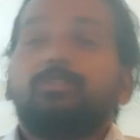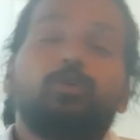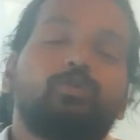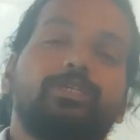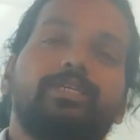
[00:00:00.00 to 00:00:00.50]

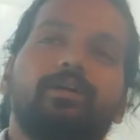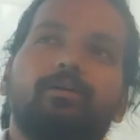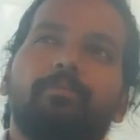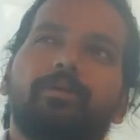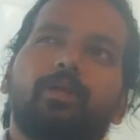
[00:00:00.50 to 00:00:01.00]
using
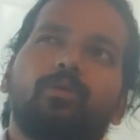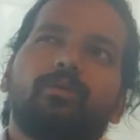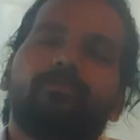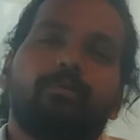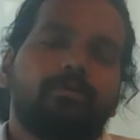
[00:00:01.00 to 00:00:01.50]
a
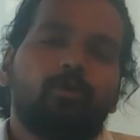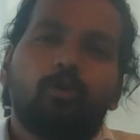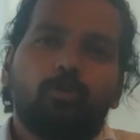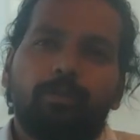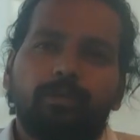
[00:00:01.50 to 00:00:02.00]
particular Word
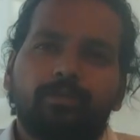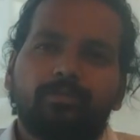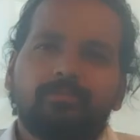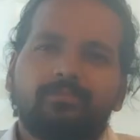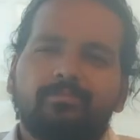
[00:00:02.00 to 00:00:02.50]
document,
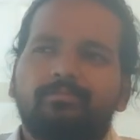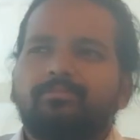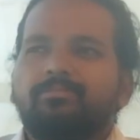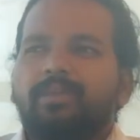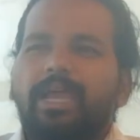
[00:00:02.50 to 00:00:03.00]

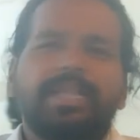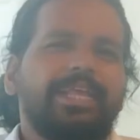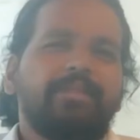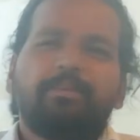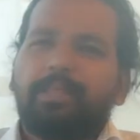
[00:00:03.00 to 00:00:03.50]

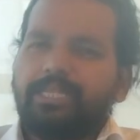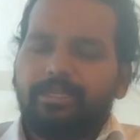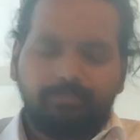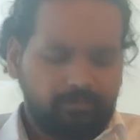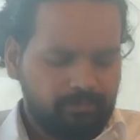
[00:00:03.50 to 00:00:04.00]
and can be many.
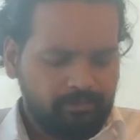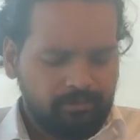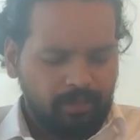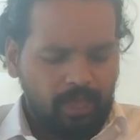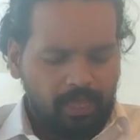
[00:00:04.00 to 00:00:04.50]

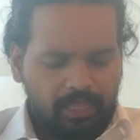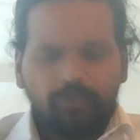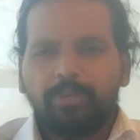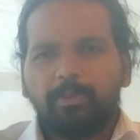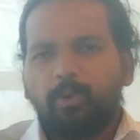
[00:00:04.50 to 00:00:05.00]

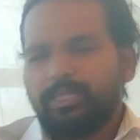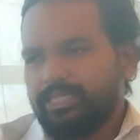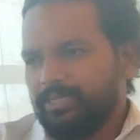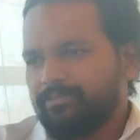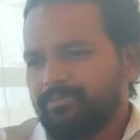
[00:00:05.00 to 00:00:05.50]
Now tell me one
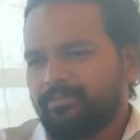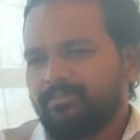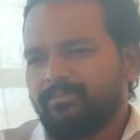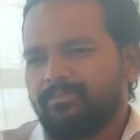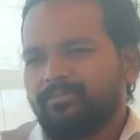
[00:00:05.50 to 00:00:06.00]
thing,
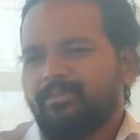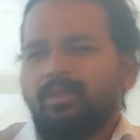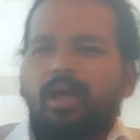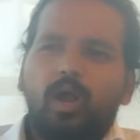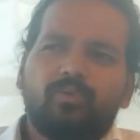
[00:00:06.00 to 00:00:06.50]

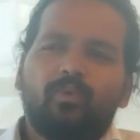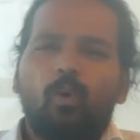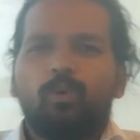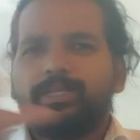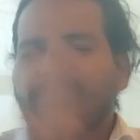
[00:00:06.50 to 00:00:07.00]
out of
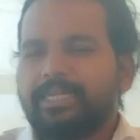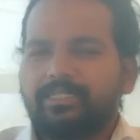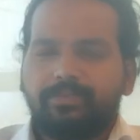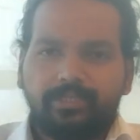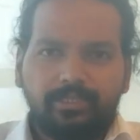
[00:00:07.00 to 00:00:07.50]
all these
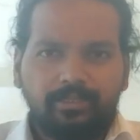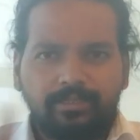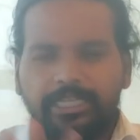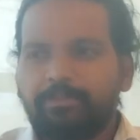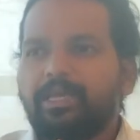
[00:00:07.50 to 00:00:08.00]

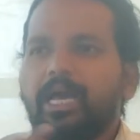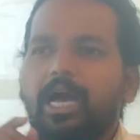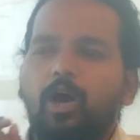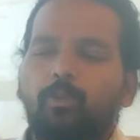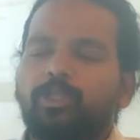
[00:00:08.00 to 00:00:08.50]
activities, tell me
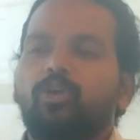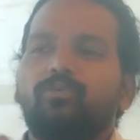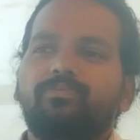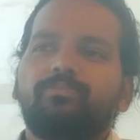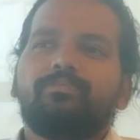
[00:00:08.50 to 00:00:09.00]
how
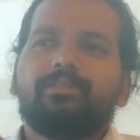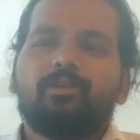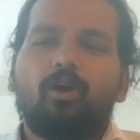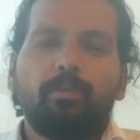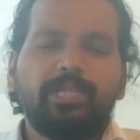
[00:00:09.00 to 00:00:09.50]

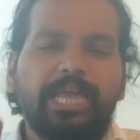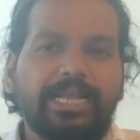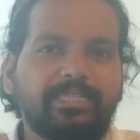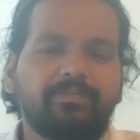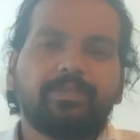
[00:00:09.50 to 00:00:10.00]
many
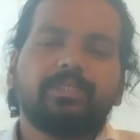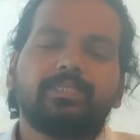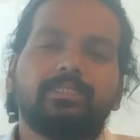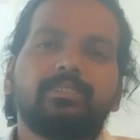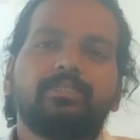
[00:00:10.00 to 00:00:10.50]

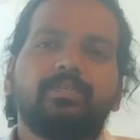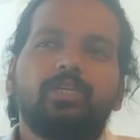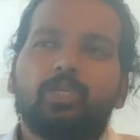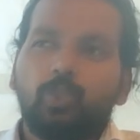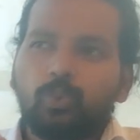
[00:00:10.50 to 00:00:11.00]
activities
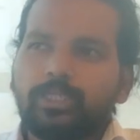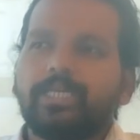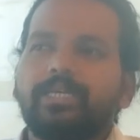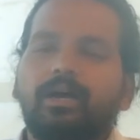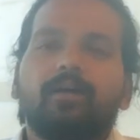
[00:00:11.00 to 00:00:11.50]
you
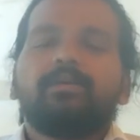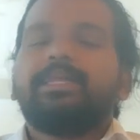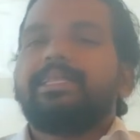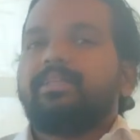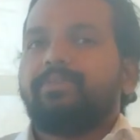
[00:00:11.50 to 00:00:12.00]
think are
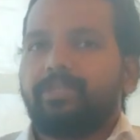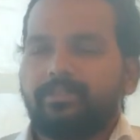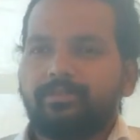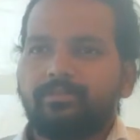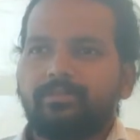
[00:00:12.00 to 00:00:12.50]
irrelevant.